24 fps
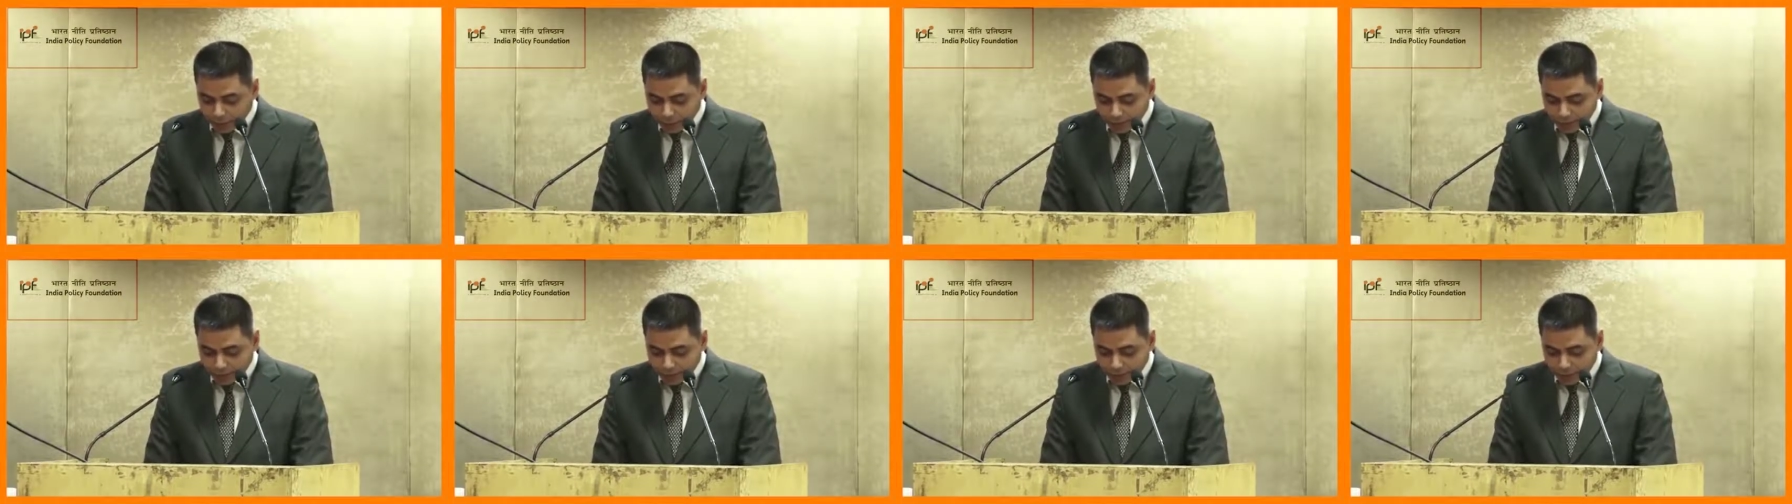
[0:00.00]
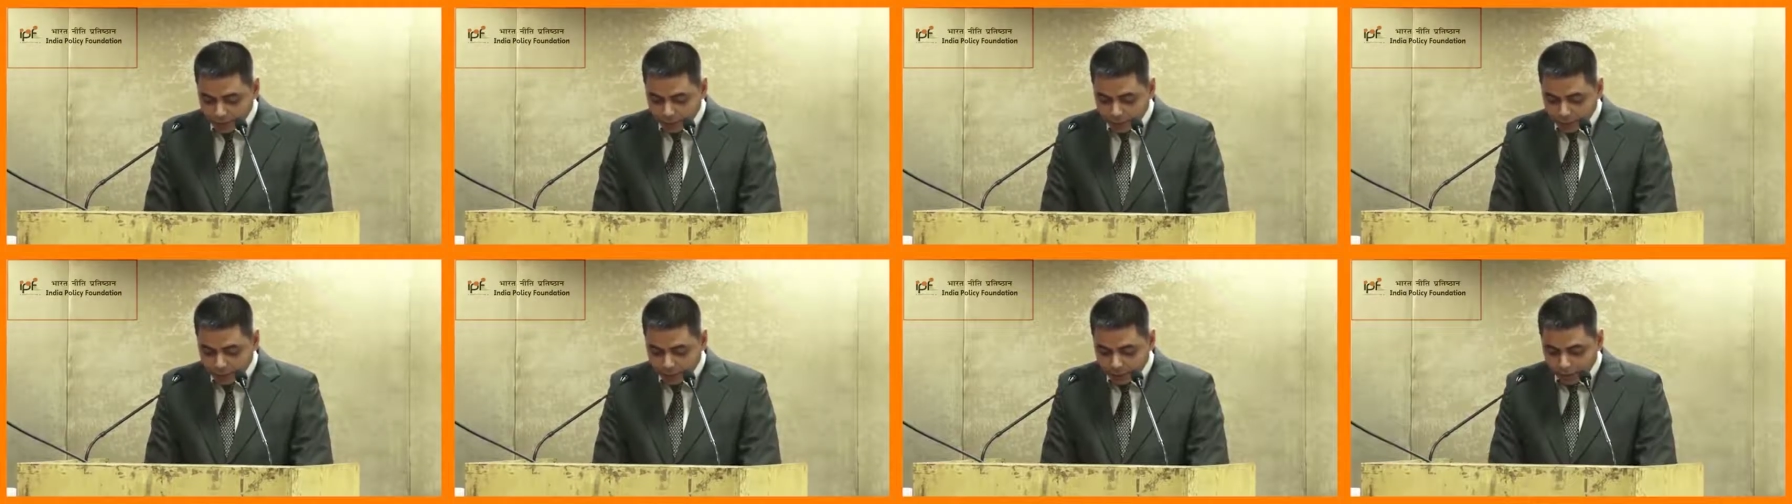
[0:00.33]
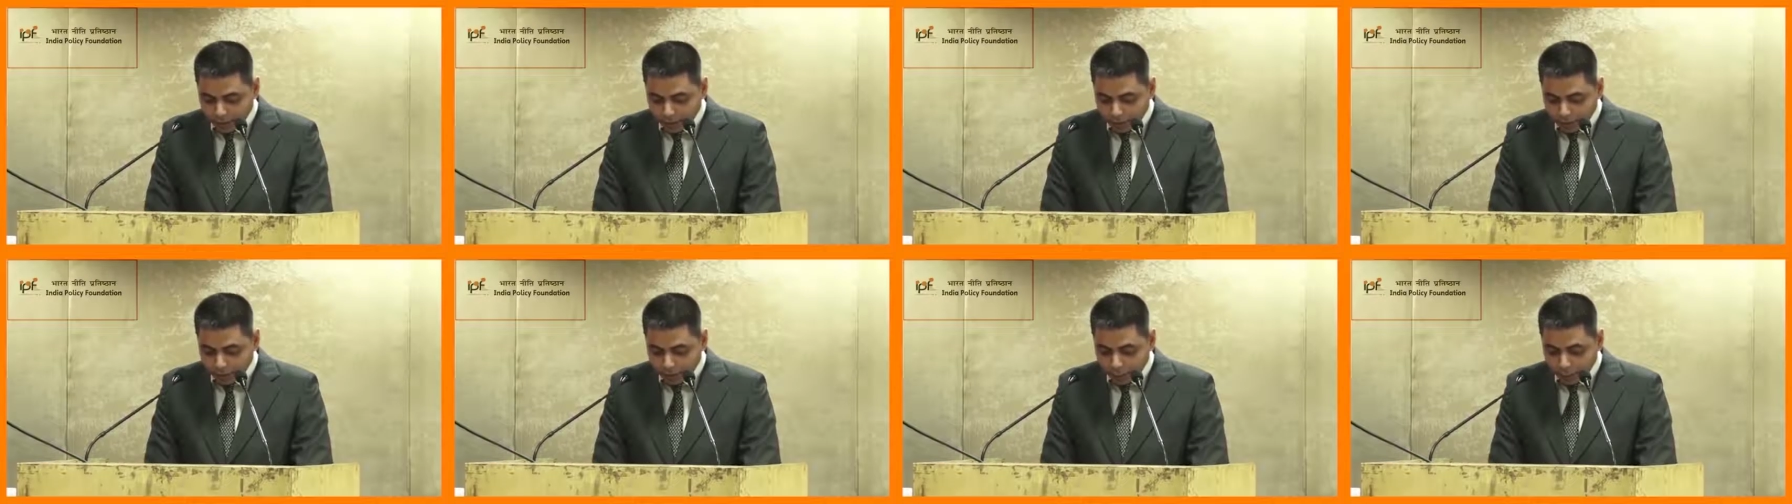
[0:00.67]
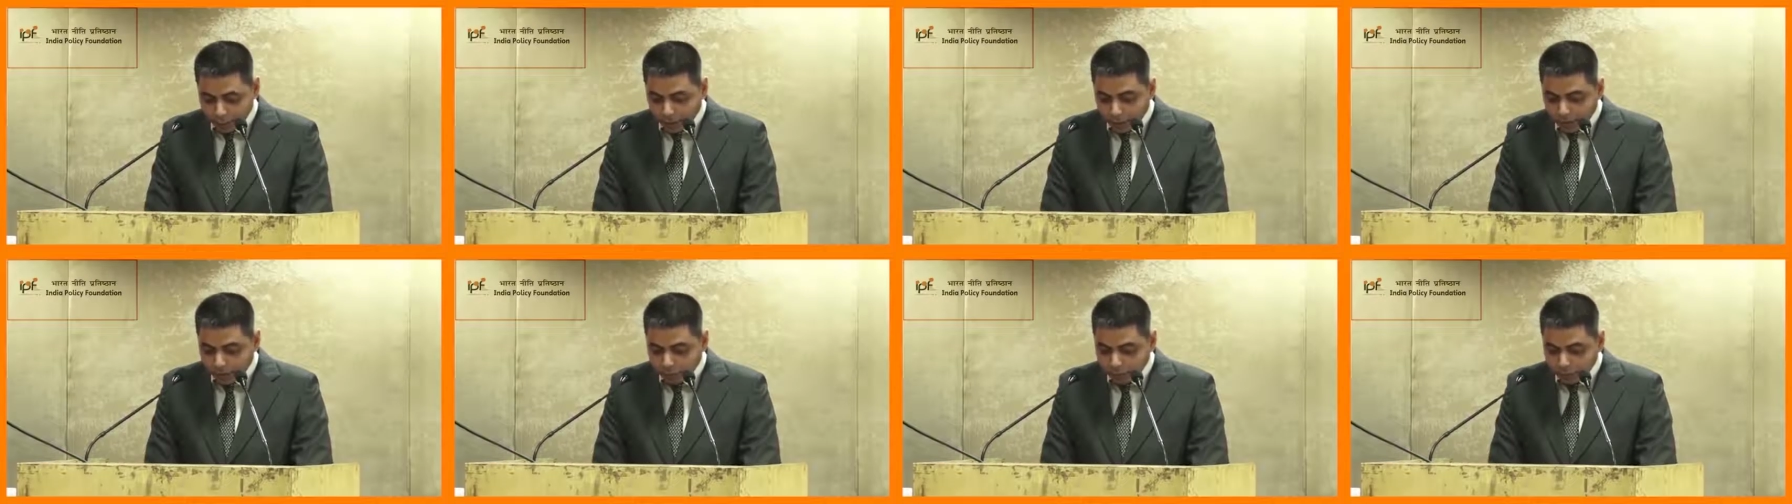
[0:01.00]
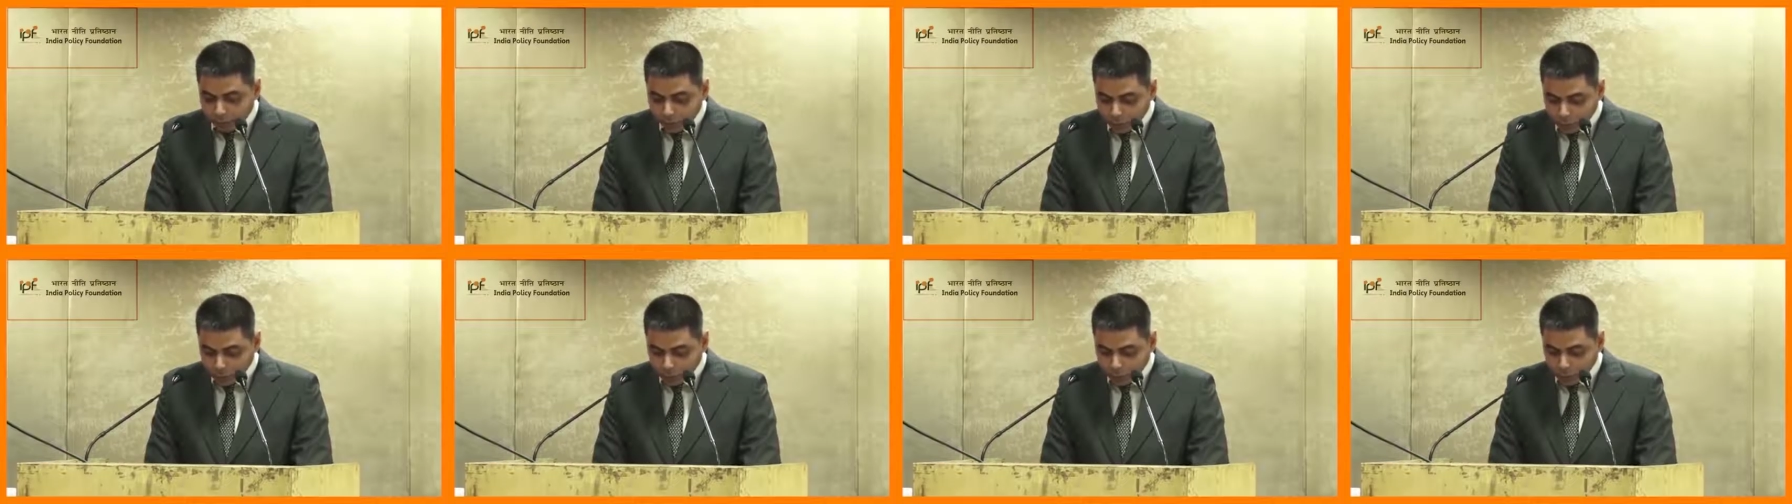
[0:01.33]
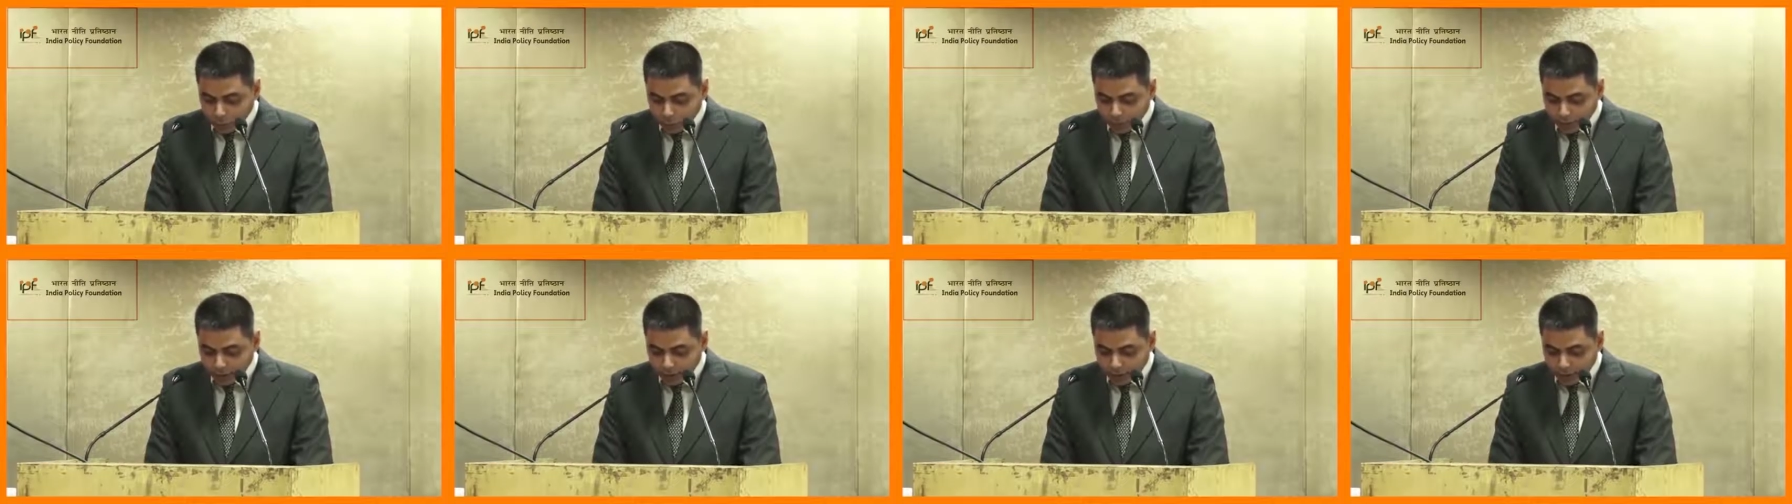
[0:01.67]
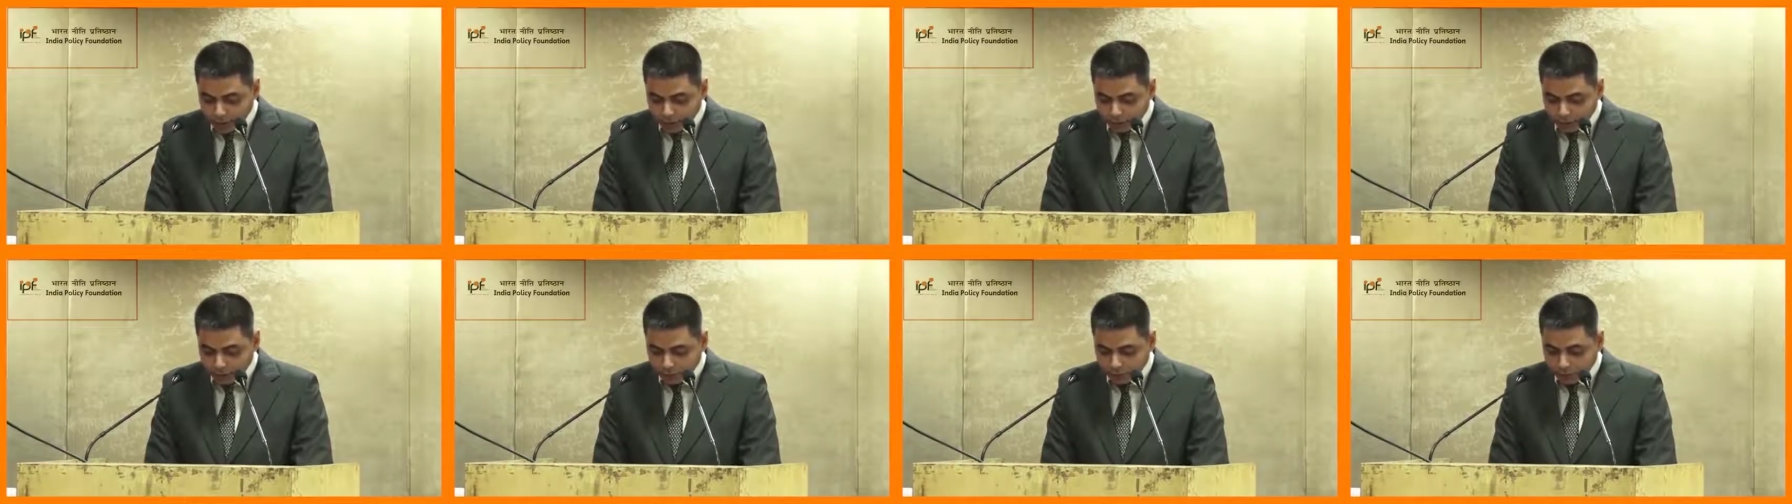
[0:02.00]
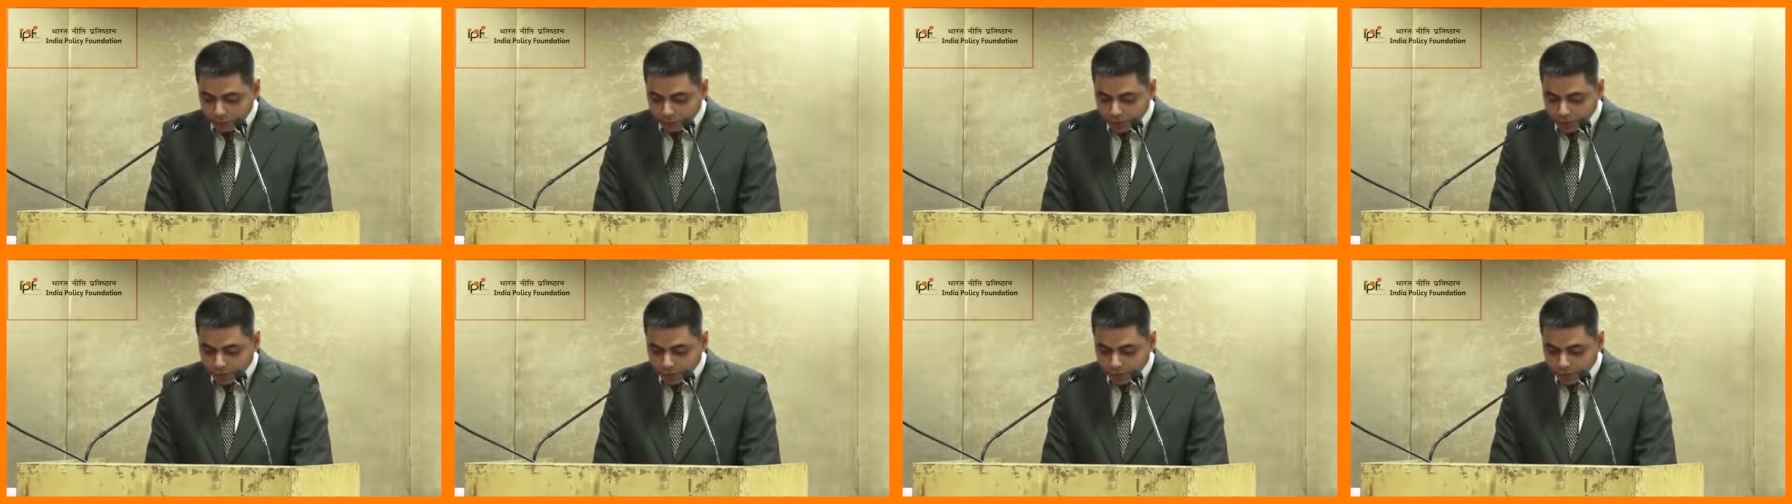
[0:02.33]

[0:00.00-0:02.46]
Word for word: At the same time, only a few soldiers